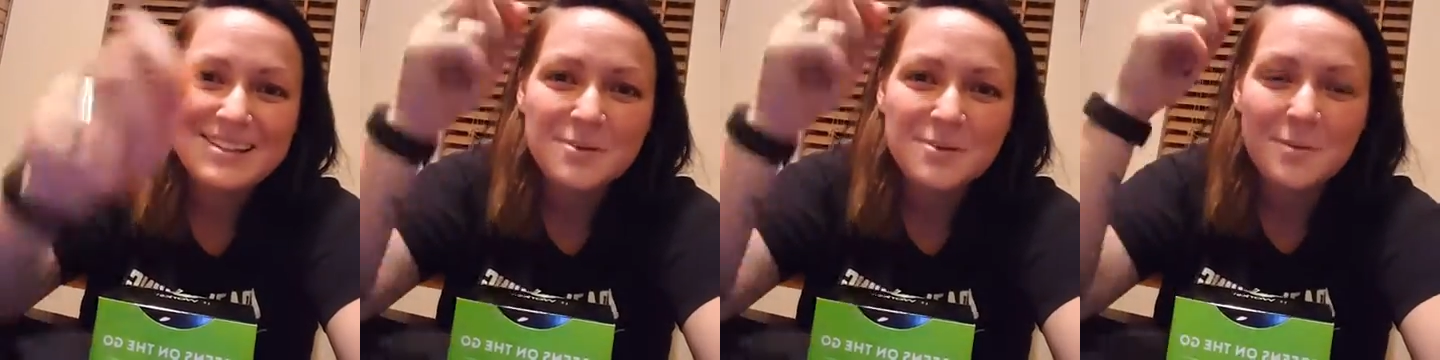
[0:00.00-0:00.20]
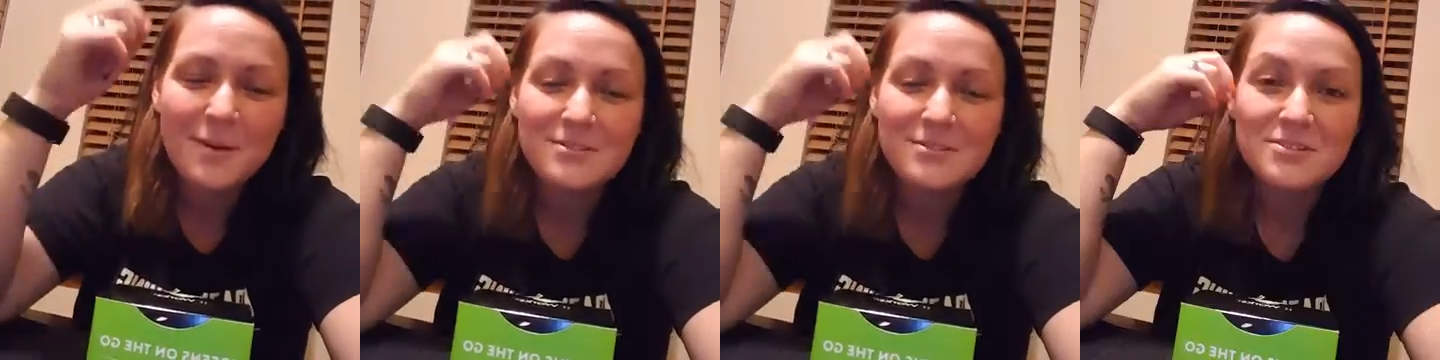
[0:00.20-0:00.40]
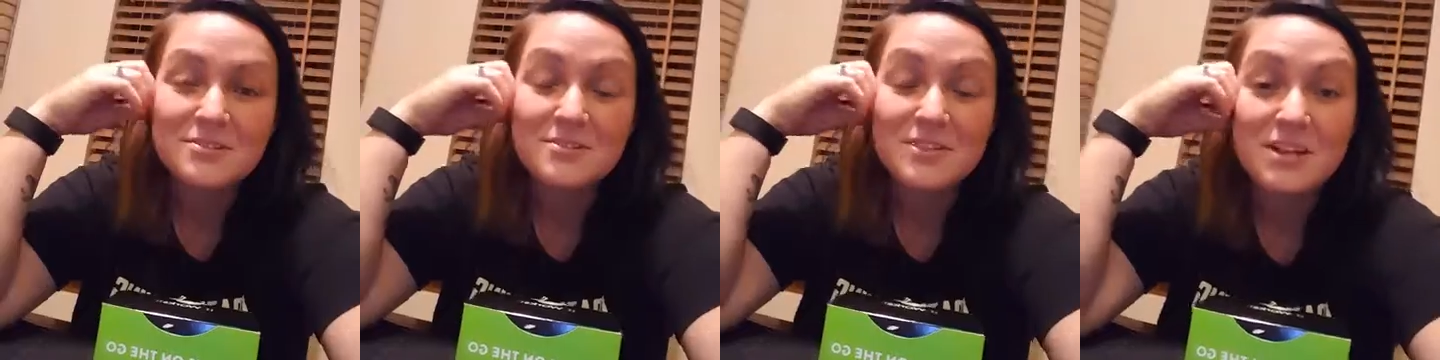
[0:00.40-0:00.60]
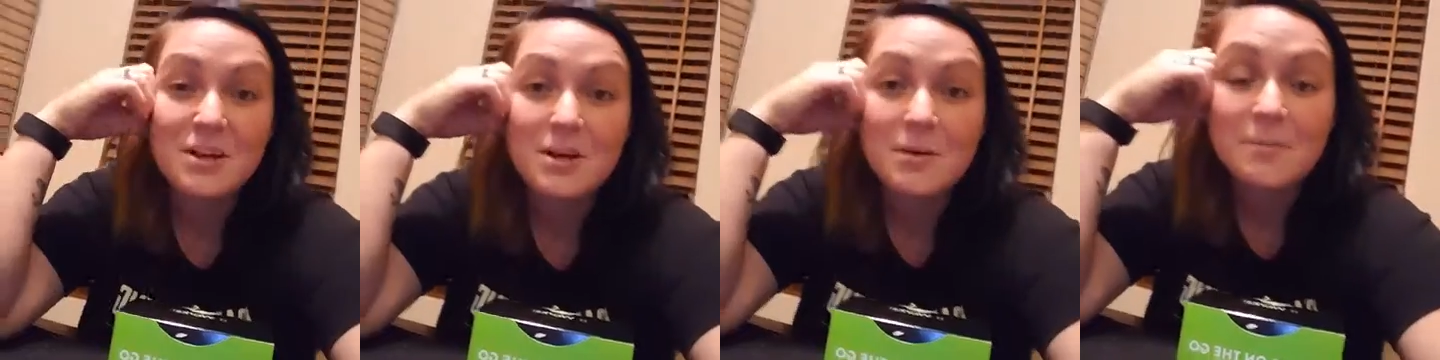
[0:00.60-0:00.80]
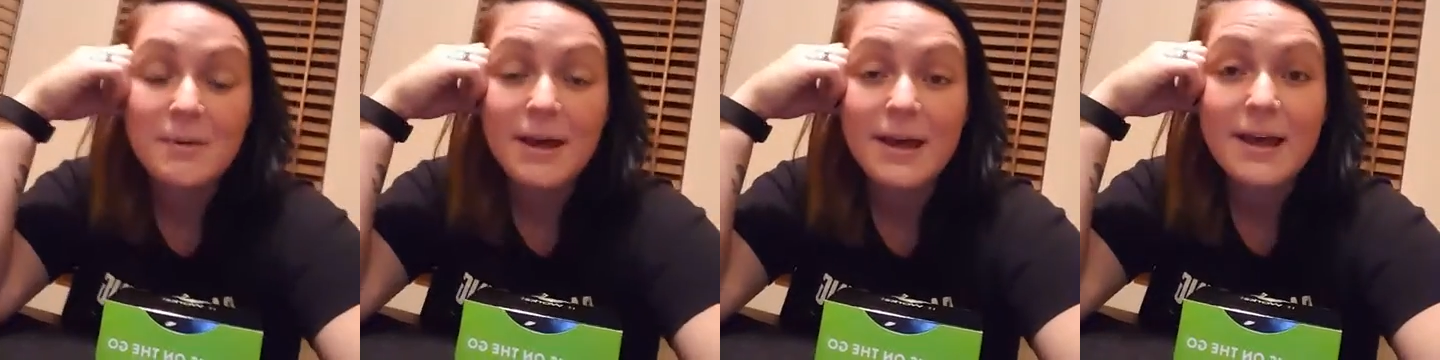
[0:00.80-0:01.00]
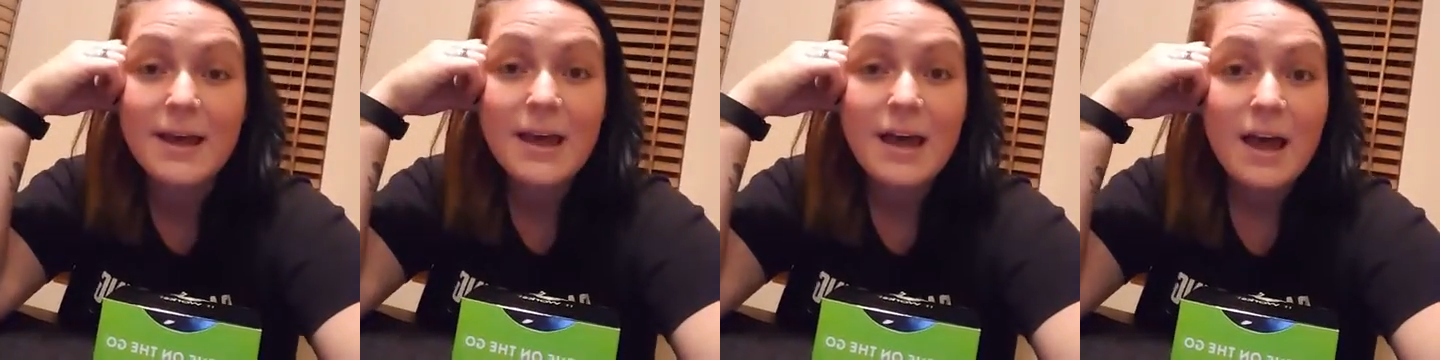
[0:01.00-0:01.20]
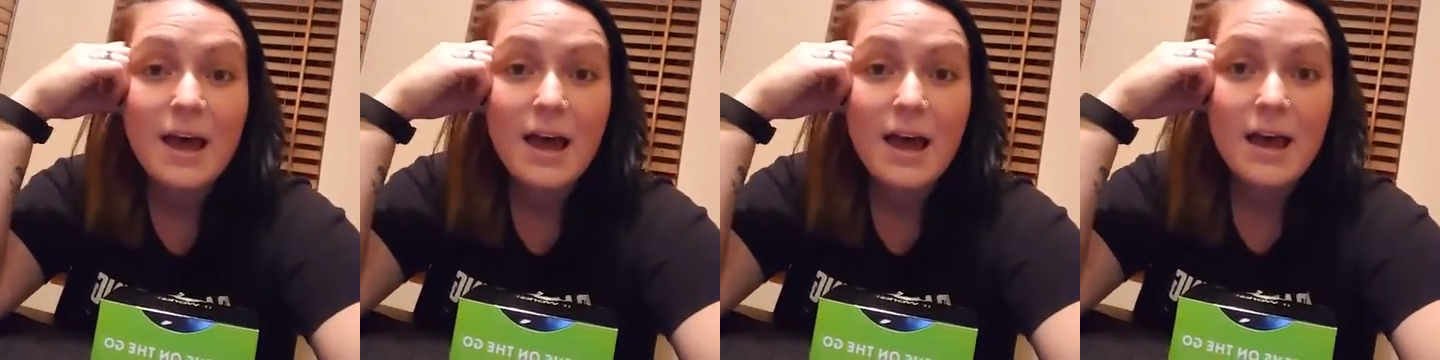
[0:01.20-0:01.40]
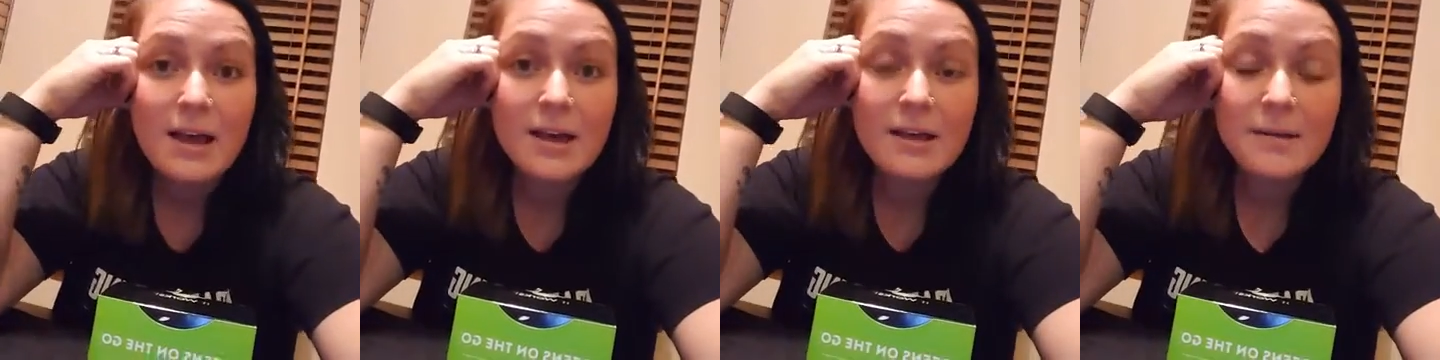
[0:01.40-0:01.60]
to them after the video. But
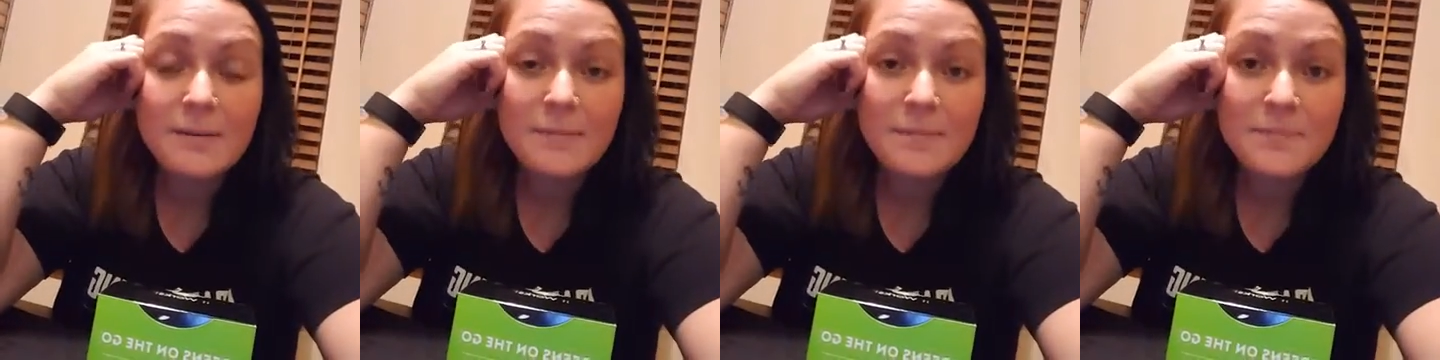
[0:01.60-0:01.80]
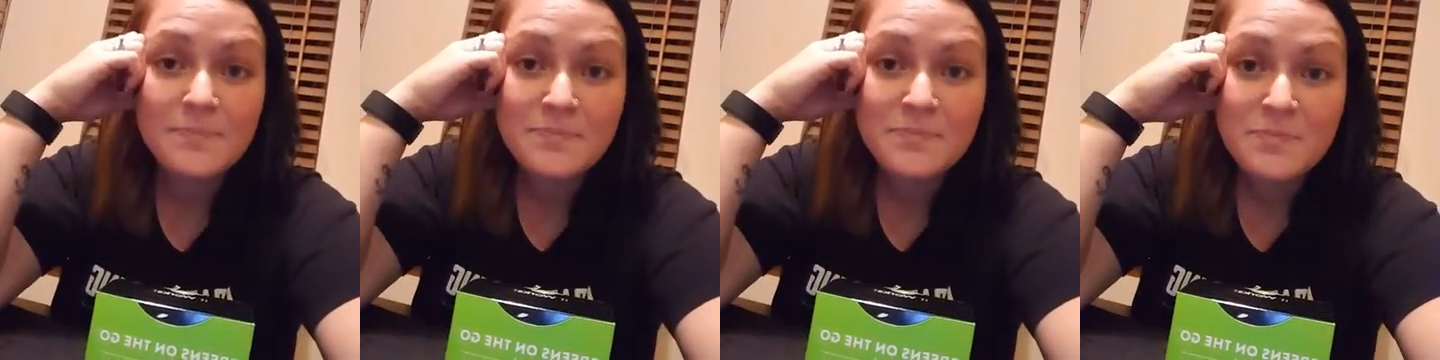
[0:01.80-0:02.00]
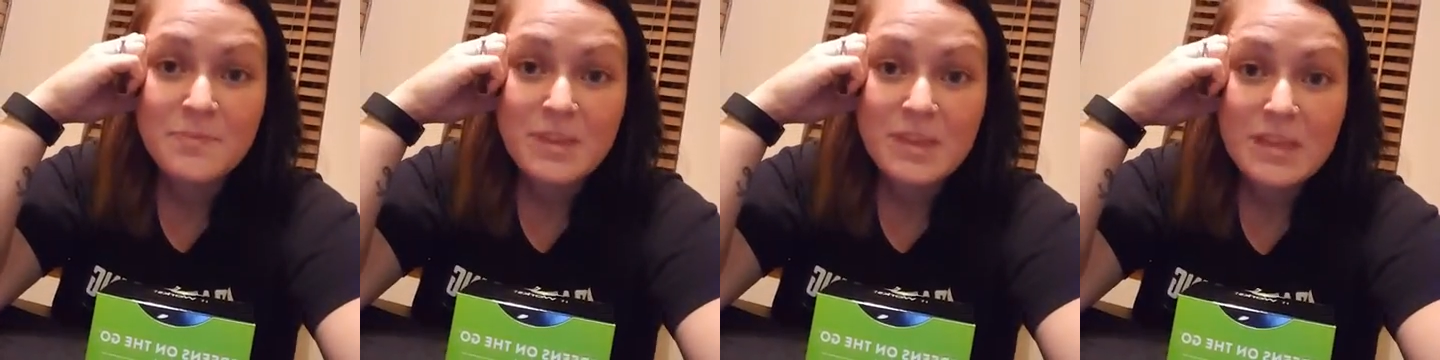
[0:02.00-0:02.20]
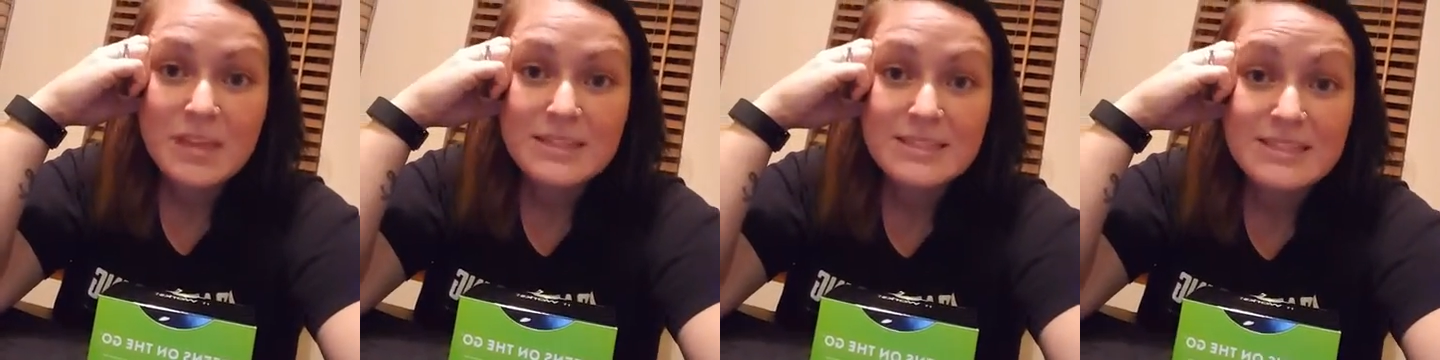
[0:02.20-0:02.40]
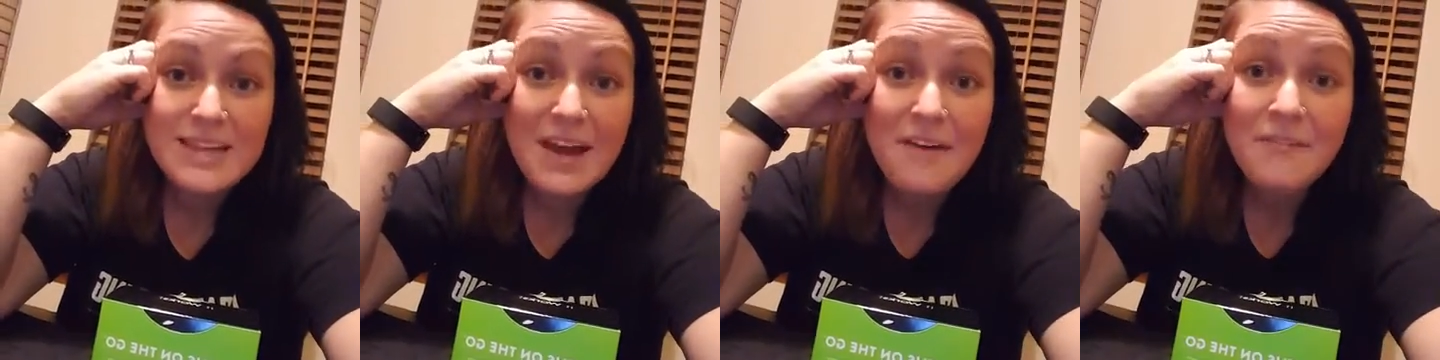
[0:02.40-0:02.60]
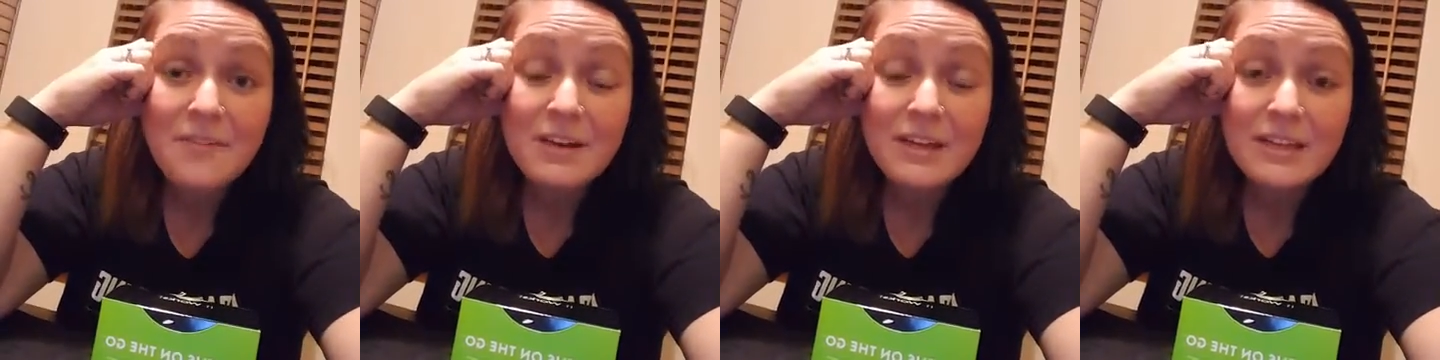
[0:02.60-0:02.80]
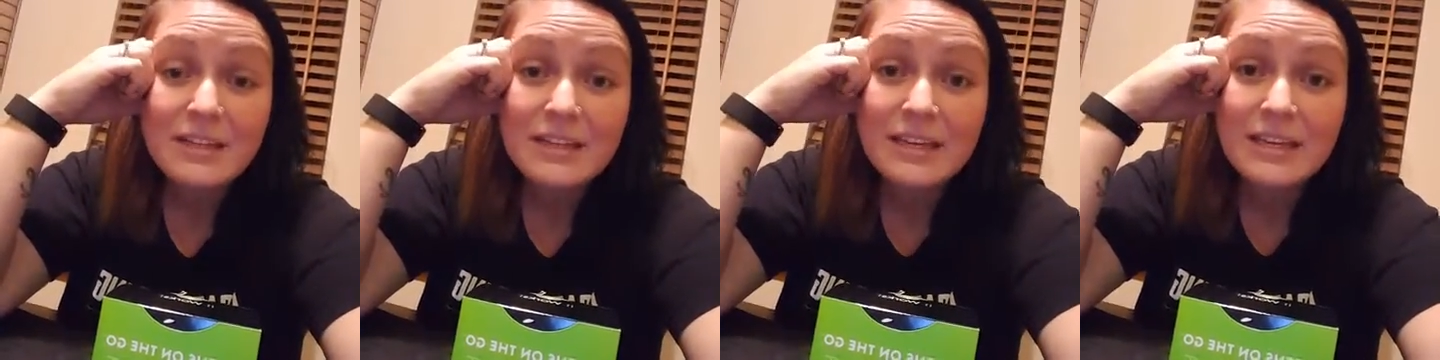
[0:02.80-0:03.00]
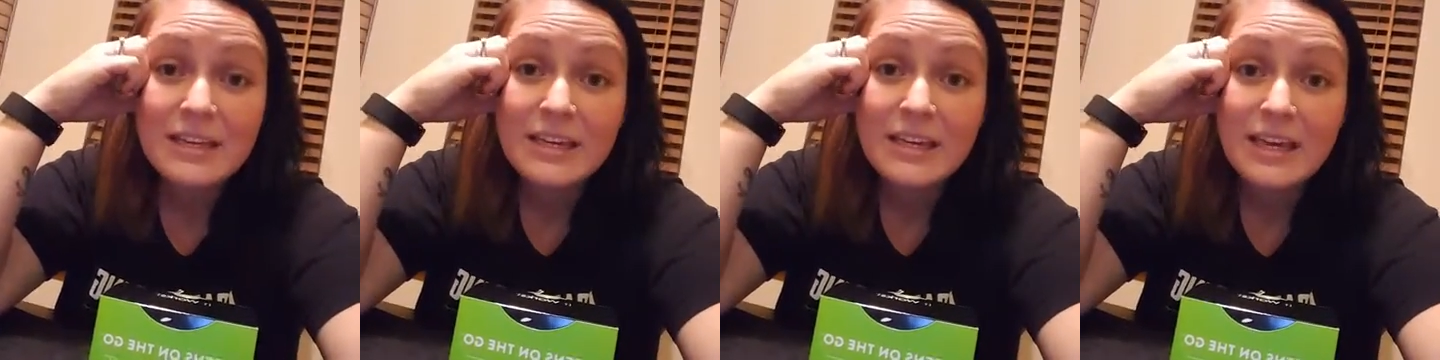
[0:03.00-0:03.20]

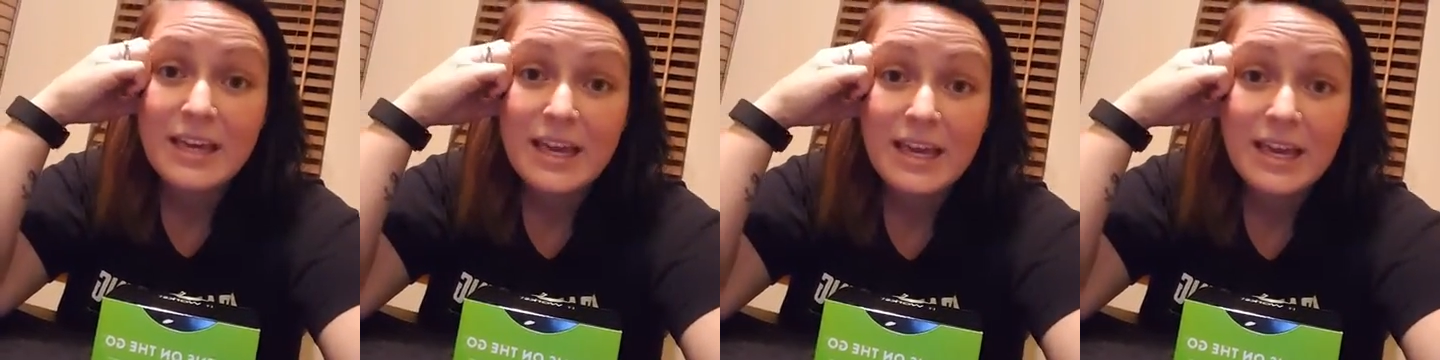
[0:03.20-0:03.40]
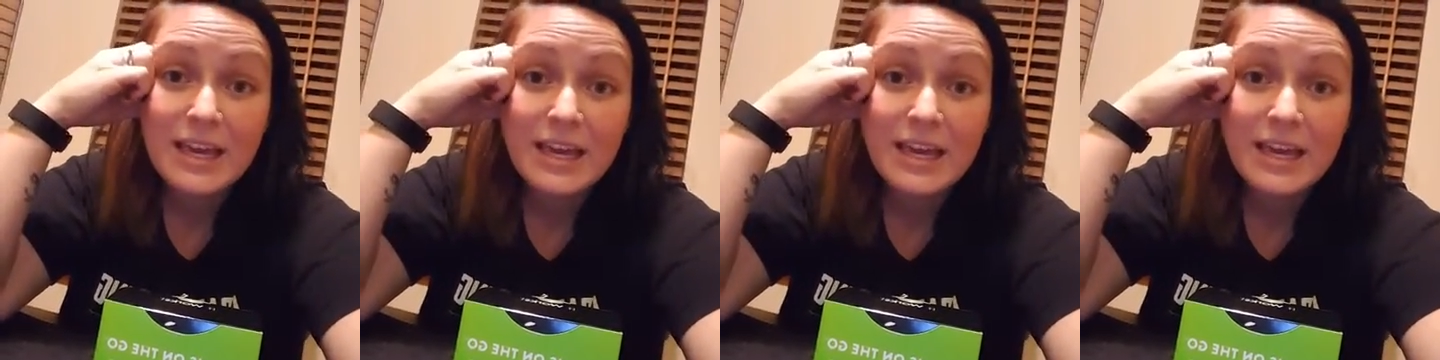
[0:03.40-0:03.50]
definitely,